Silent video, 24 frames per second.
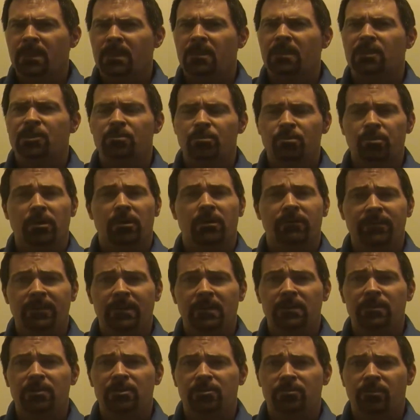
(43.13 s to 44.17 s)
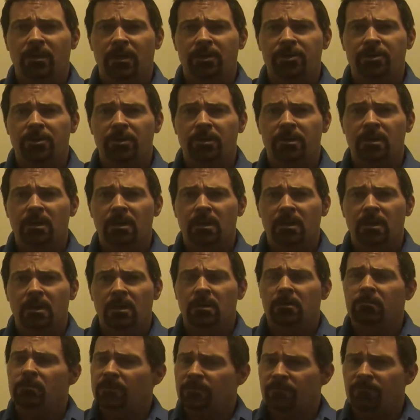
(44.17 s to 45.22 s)
that's perfectly structured,
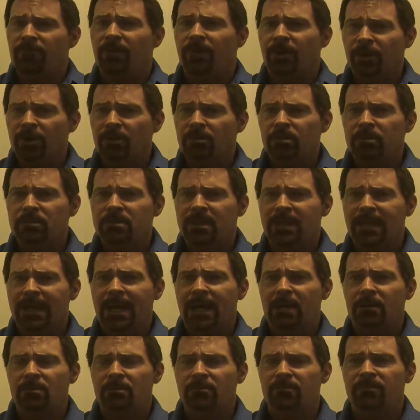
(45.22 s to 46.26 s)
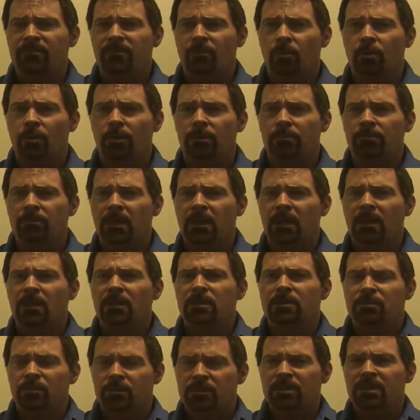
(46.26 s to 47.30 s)
with variables accounted for,
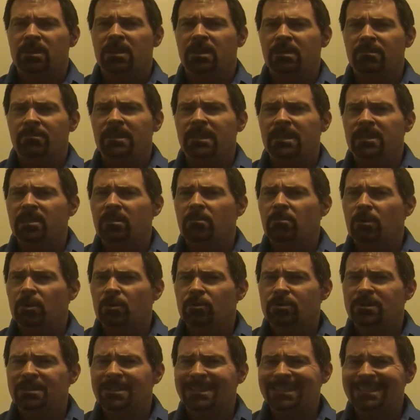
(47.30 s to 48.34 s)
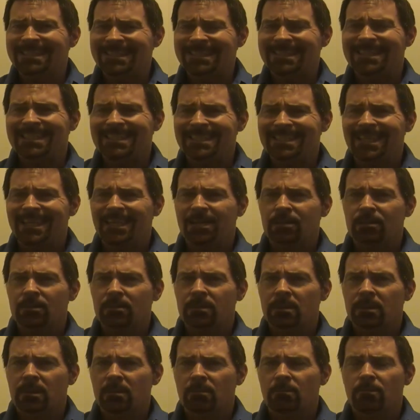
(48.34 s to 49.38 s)
so it's going to be the most detailed,
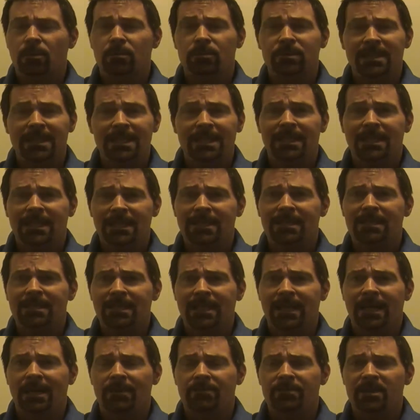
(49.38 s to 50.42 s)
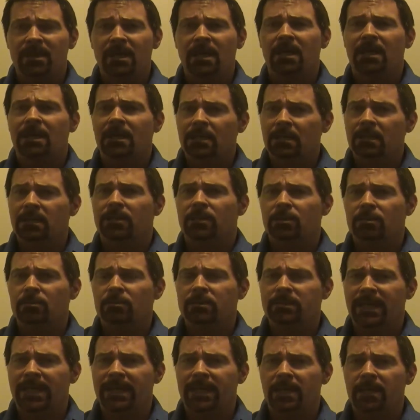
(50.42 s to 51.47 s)
most in-depth clinical
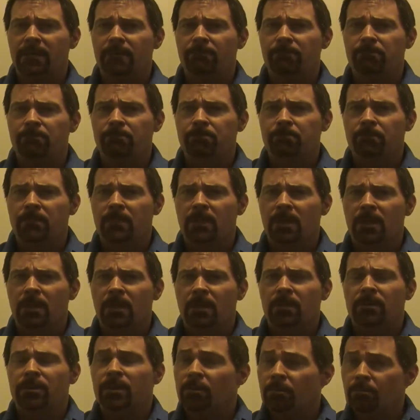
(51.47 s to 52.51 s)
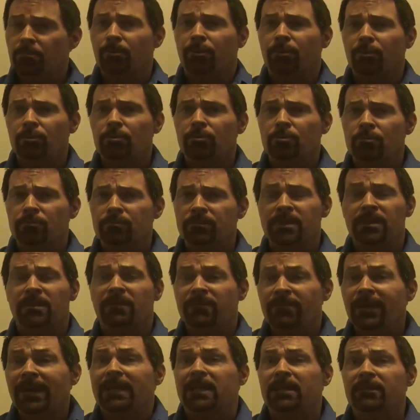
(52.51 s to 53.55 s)
data that proves the
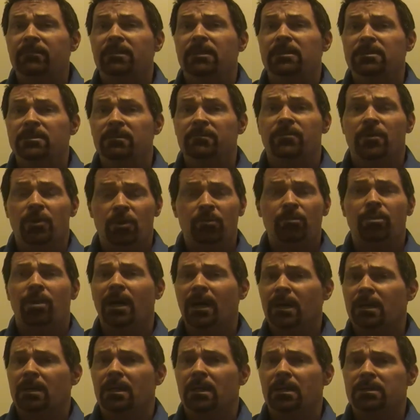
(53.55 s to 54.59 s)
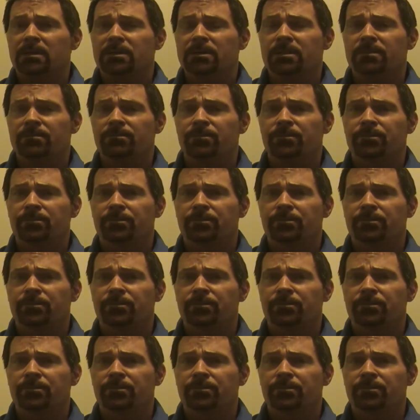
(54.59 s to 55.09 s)
effectiveness of their products.